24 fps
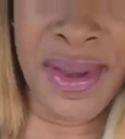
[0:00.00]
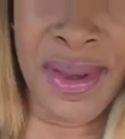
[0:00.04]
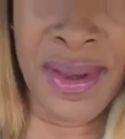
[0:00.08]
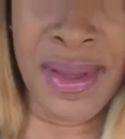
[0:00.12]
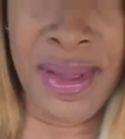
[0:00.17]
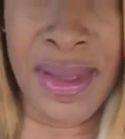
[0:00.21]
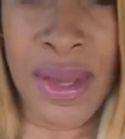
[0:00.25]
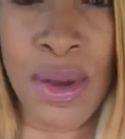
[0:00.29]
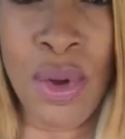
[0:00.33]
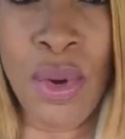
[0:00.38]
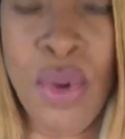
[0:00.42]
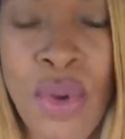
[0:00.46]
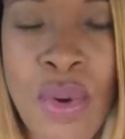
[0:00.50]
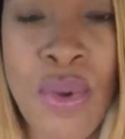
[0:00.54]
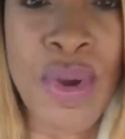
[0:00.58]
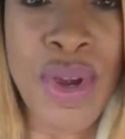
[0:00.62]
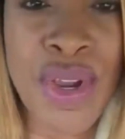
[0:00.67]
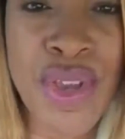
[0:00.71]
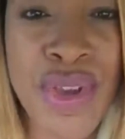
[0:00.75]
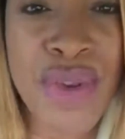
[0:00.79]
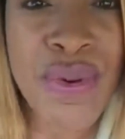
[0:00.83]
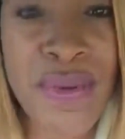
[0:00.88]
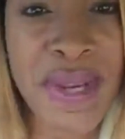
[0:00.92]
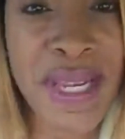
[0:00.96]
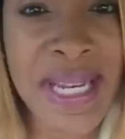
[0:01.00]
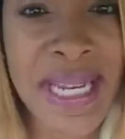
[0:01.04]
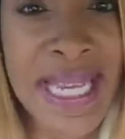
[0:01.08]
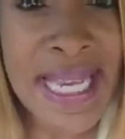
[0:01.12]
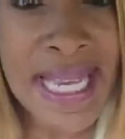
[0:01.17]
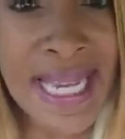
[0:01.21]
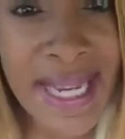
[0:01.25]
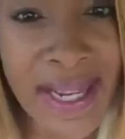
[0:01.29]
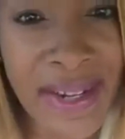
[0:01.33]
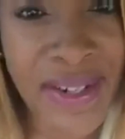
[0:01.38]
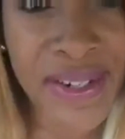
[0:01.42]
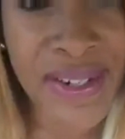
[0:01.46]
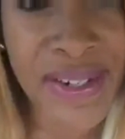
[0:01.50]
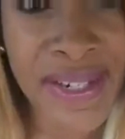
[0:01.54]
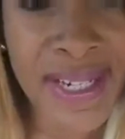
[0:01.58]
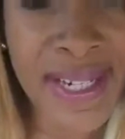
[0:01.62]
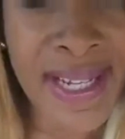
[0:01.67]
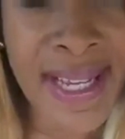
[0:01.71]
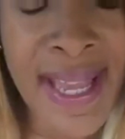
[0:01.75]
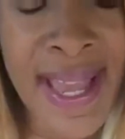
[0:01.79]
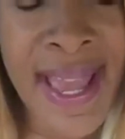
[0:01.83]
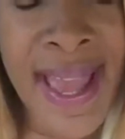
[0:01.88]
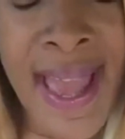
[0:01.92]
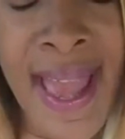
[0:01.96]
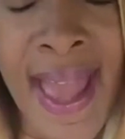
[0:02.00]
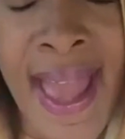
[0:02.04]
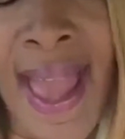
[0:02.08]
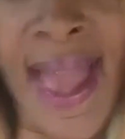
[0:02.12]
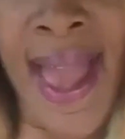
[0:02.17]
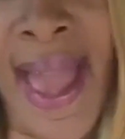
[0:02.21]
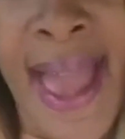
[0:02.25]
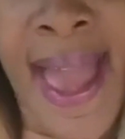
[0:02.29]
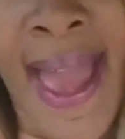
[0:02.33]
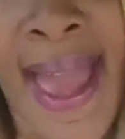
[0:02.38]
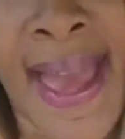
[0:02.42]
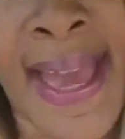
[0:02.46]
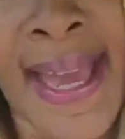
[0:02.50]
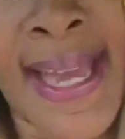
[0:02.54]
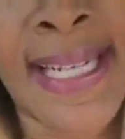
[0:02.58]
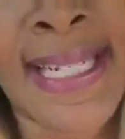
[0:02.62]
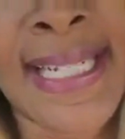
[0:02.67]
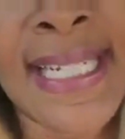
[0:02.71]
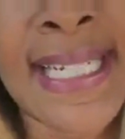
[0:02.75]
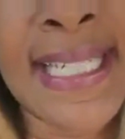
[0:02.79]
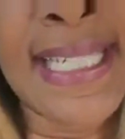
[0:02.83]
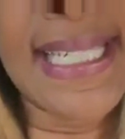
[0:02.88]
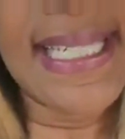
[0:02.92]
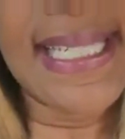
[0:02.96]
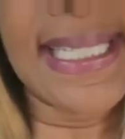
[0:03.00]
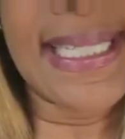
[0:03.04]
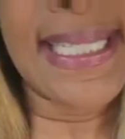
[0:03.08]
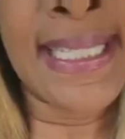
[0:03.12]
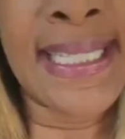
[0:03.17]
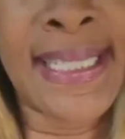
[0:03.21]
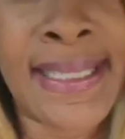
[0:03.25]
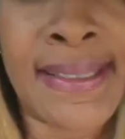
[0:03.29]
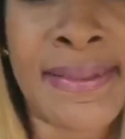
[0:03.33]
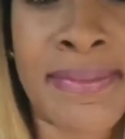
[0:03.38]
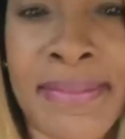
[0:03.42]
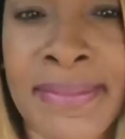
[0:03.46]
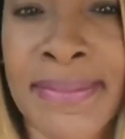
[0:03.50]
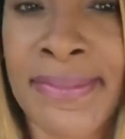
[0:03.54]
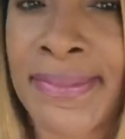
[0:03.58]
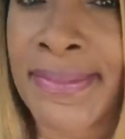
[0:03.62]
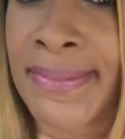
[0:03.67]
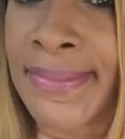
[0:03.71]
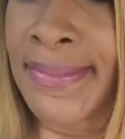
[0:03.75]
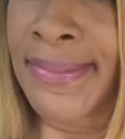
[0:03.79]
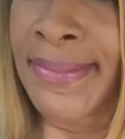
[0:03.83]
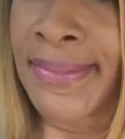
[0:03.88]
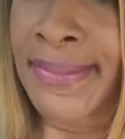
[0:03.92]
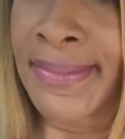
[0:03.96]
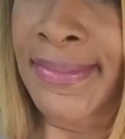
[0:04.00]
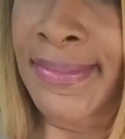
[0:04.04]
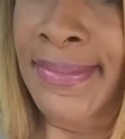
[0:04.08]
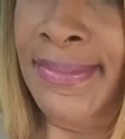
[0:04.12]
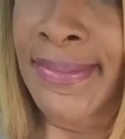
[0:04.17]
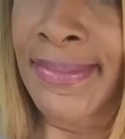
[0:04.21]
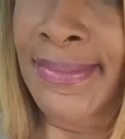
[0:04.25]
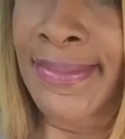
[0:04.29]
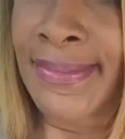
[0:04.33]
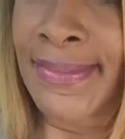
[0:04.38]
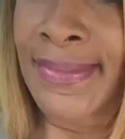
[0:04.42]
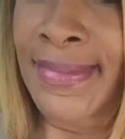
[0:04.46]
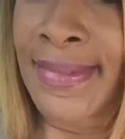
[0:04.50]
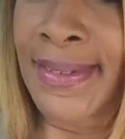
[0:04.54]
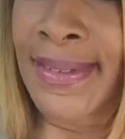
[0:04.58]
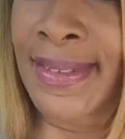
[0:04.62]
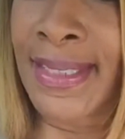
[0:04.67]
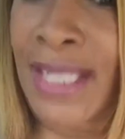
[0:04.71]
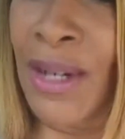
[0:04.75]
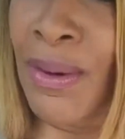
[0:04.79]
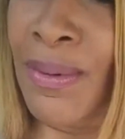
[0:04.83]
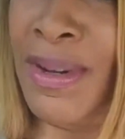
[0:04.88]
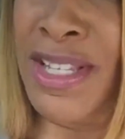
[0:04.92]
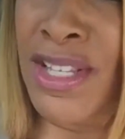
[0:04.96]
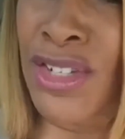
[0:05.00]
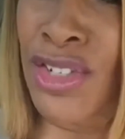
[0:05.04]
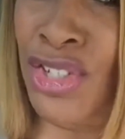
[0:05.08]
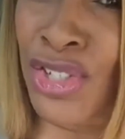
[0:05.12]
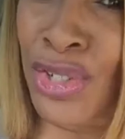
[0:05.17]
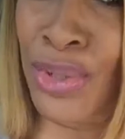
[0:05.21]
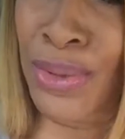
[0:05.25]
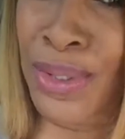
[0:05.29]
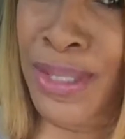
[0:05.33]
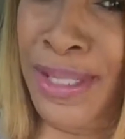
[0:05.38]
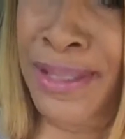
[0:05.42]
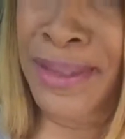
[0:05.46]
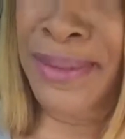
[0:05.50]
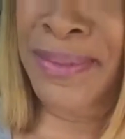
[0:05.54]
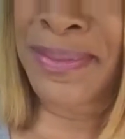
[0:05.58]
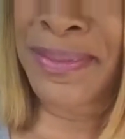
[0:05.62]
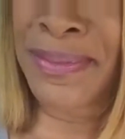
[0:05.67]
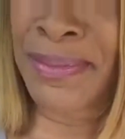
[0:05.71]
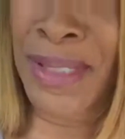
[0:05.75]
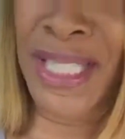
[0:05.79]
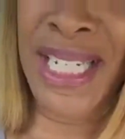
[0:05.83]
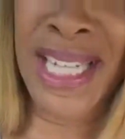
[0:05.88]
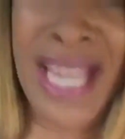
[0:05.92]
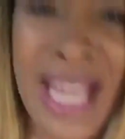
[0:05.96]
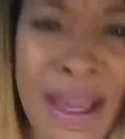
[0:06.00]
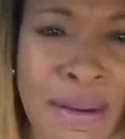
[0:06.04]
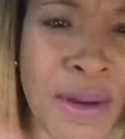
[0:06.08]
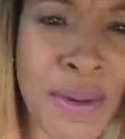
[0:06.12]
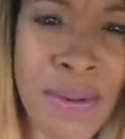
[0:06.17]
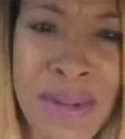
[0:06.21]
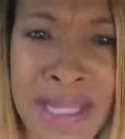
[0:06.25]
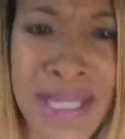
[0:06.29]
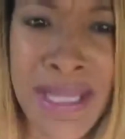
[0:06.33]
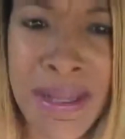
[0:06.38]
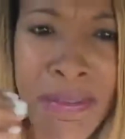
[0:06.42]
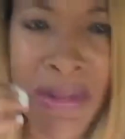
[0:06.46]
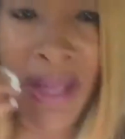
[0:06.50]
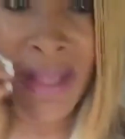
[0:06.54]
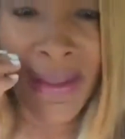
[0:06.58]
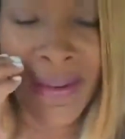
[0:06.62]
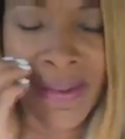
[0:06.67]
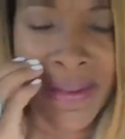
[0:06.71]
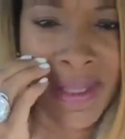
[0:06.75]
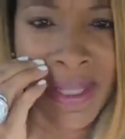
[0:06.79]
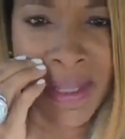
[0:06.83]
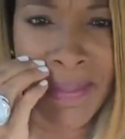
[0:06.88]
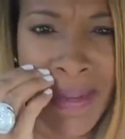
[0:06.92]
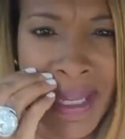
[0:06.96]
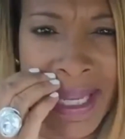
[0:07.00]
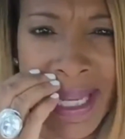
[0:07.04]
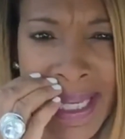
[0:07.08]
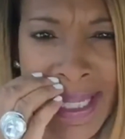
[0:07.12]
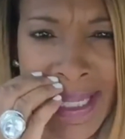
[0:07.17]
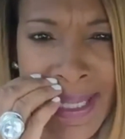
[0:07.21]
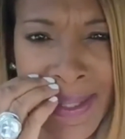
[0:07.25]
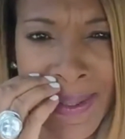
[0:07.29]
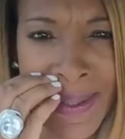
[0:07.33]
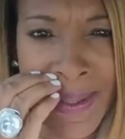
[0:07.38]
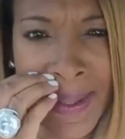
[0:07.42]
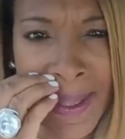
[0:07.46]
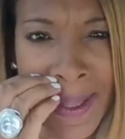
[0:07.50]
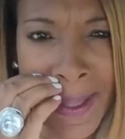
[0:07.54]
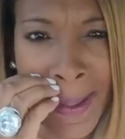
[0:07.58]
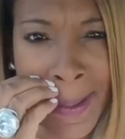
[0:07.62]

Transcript: Like, who are you in here? And he still wasn't sure, but he came up with some answer.